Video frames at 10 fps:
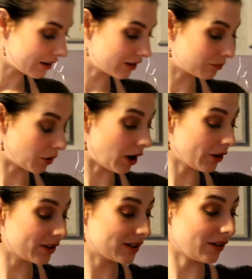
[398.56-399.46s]
The
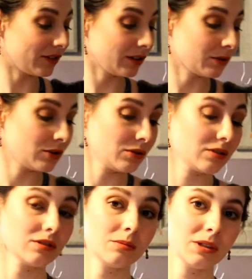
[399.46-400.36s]
broth has definitely reduced
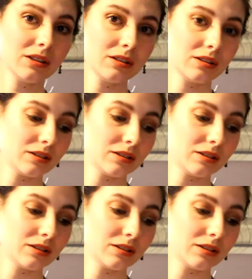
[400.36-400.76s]
a little bit.